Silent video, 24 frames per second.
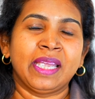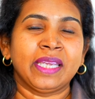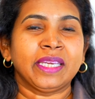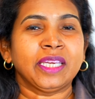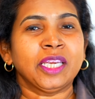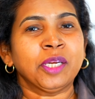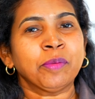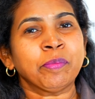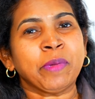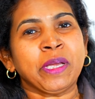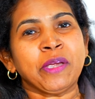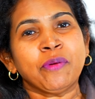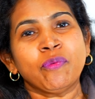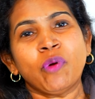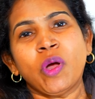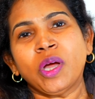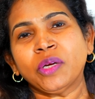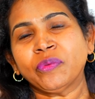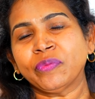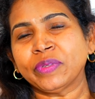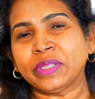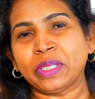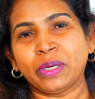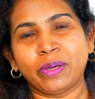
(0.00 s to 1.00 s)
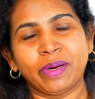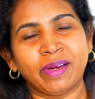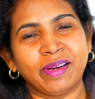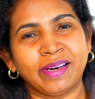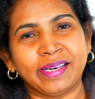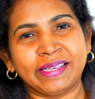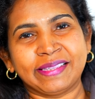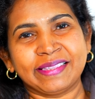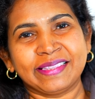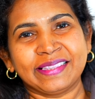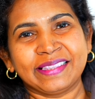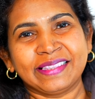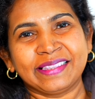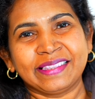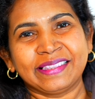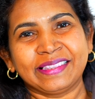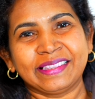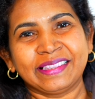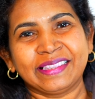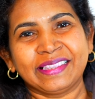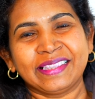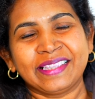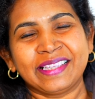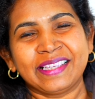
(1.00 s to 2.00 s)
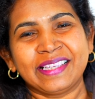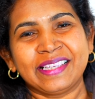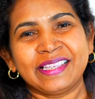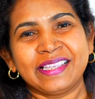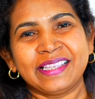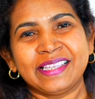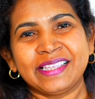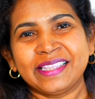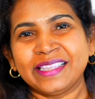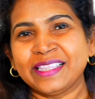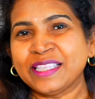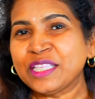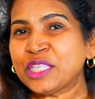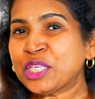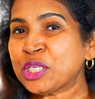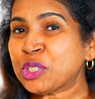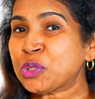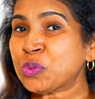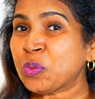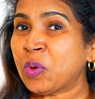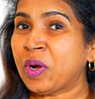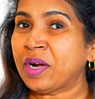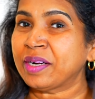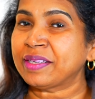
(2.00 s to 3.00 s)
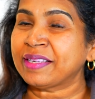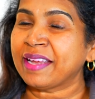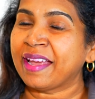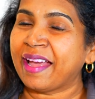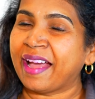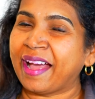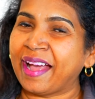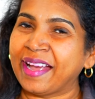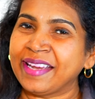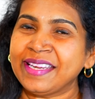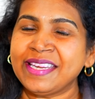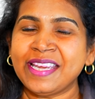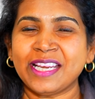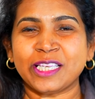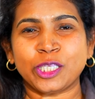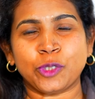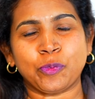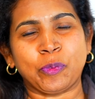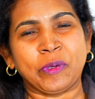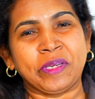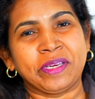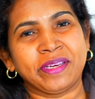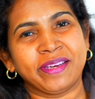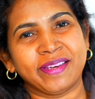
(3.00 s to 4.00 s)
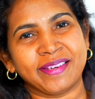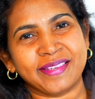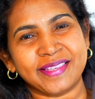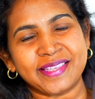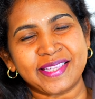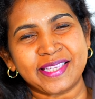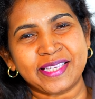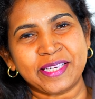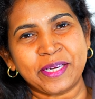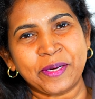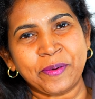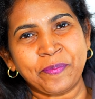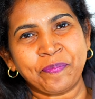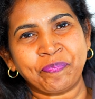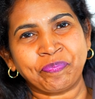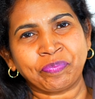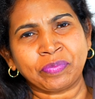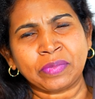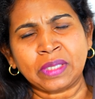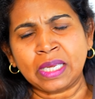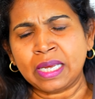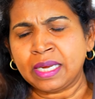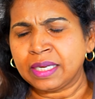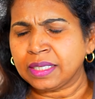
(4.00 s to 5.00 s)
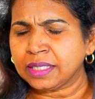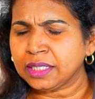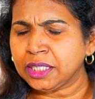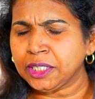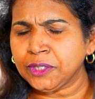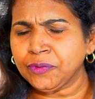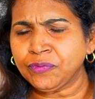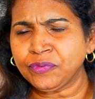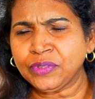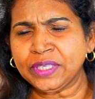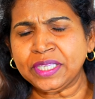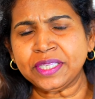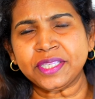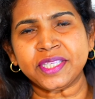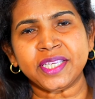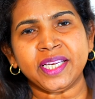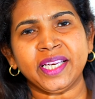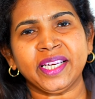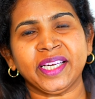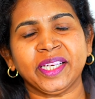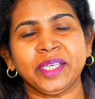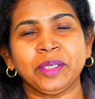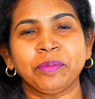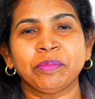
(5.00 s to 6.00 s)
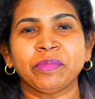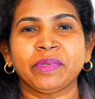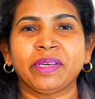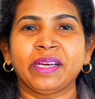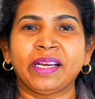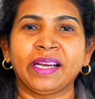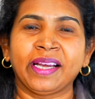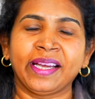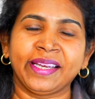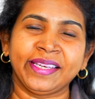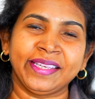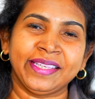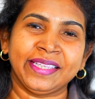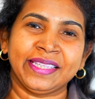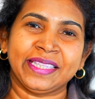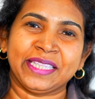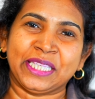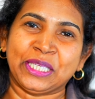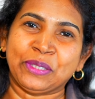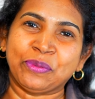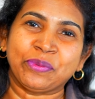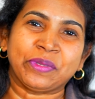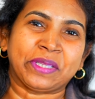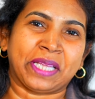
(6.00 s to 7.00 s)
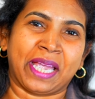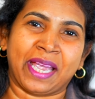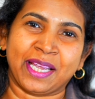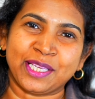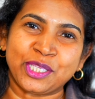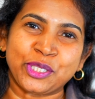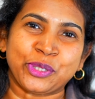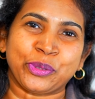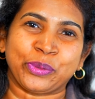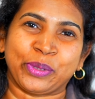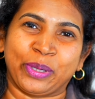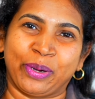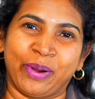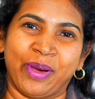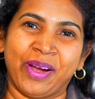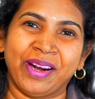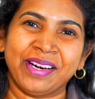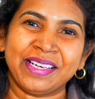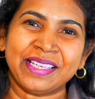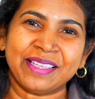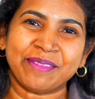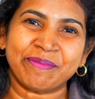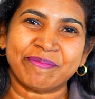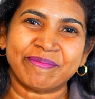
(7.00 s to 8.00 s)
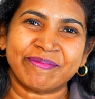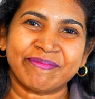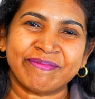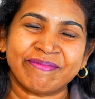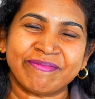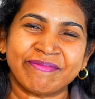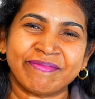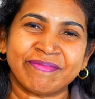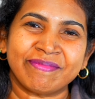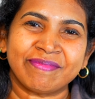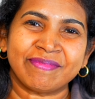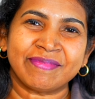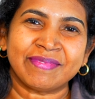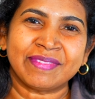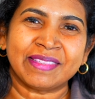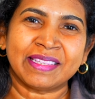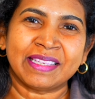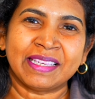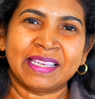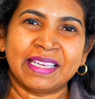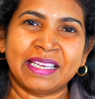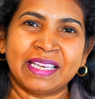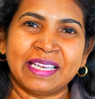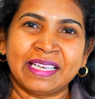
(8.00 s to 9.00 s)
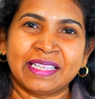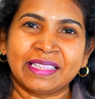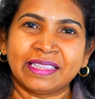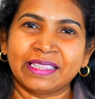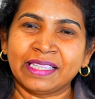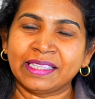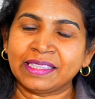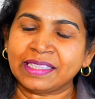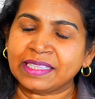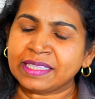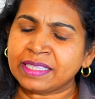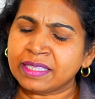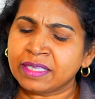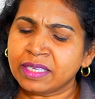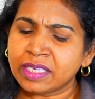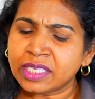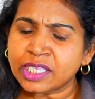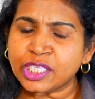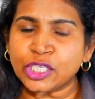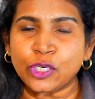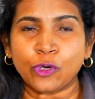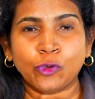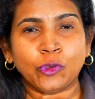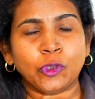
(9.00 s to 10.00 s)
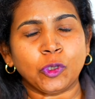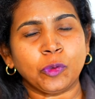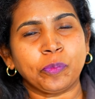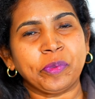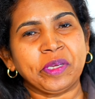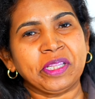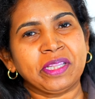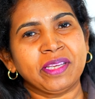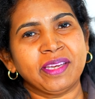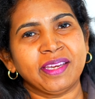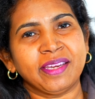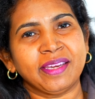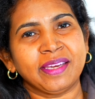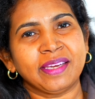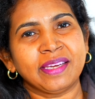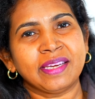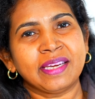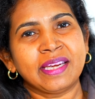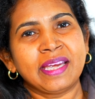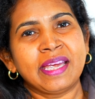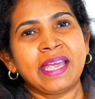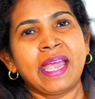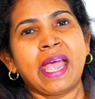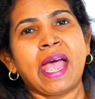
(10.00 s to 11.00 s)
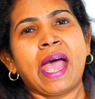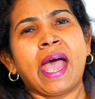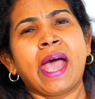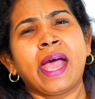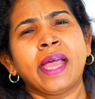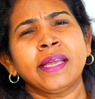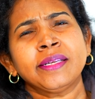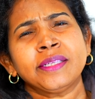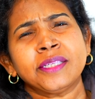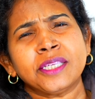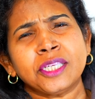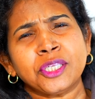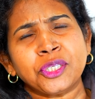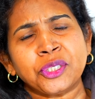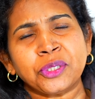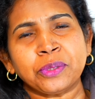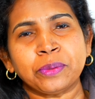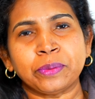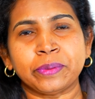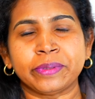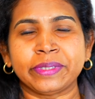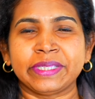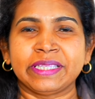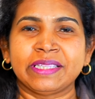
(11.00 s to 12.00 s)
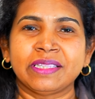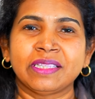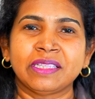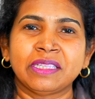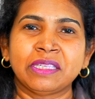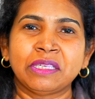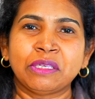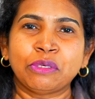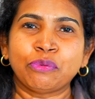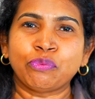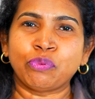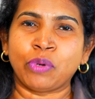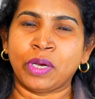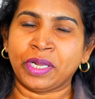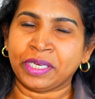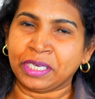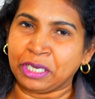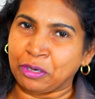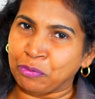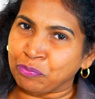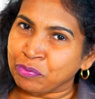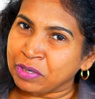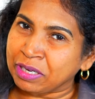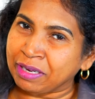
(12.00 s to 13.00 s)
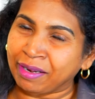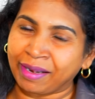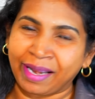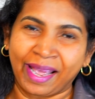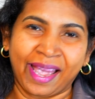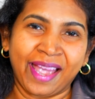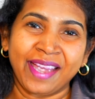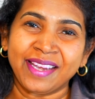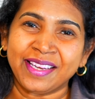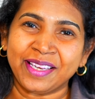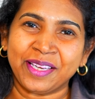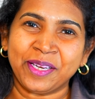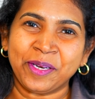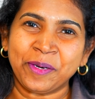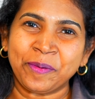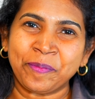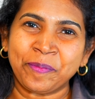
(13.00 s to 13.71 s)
In my walk with the Lord, this is what I experienced. Every time I give thanks to the Lord that turns out to be the antidote for every lack,